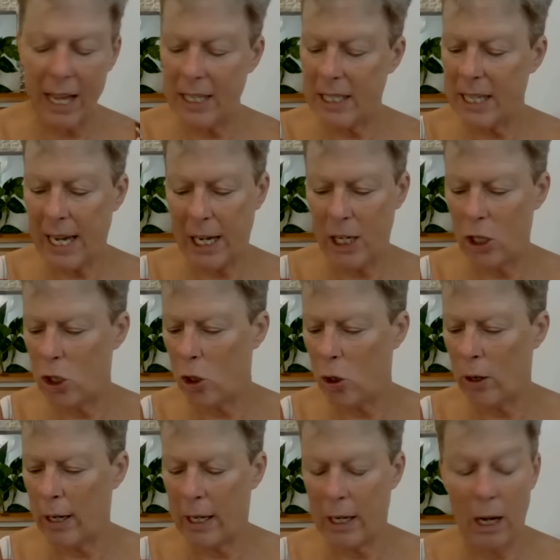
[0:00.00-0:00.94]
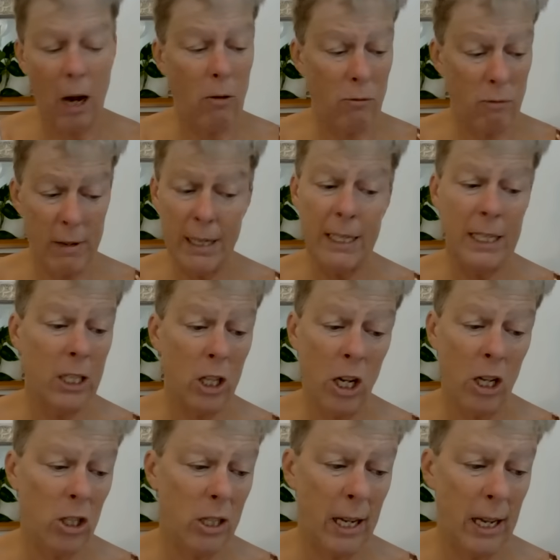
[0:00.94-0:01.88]
can't take joy in. I really
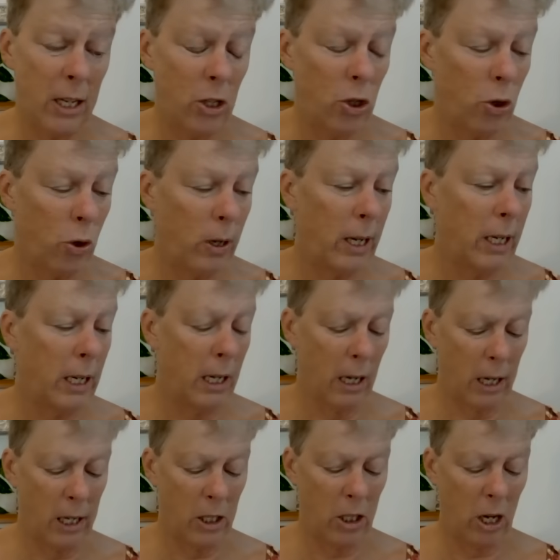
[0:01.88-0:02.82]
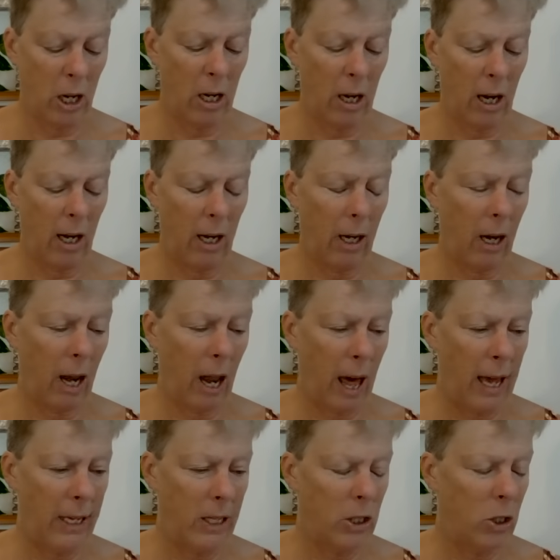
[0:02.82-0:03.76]
don't take joy in it. I don't
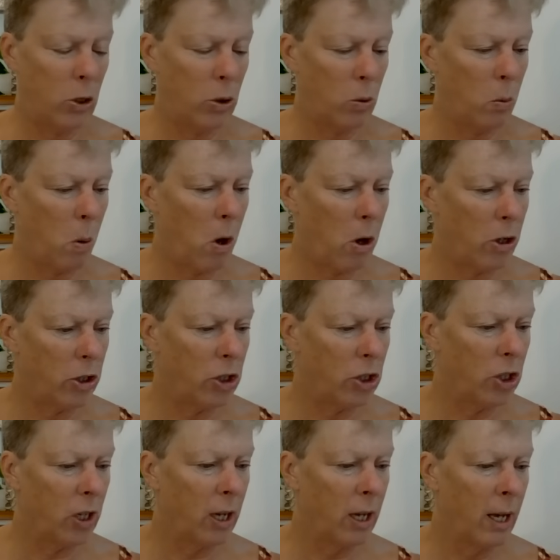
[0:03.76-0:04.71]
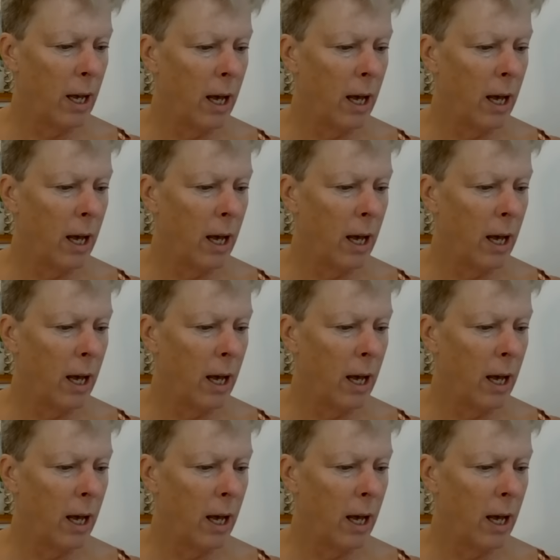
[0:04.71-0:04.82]
like to watch